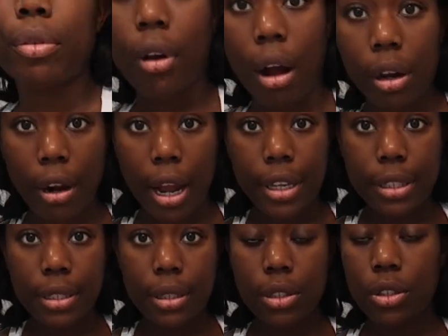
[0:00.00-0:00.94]

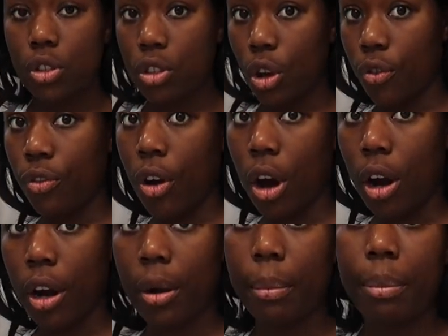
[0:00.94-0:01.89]
progress so
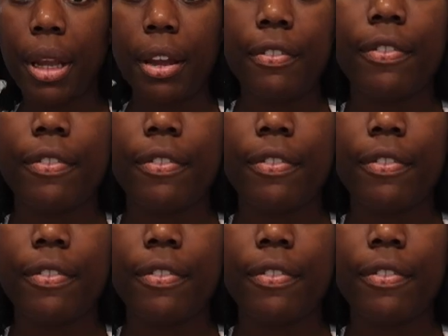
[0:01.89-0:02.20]
far. But I